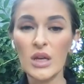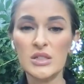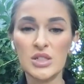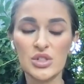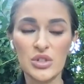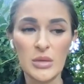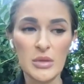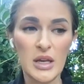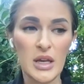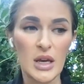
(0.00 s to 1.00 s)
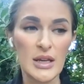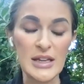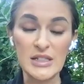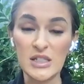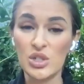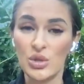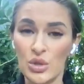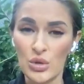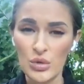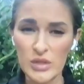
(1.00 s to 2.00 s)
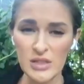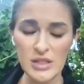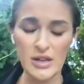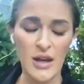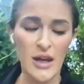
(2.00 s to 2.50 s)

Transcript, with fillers: It's extremely easy to use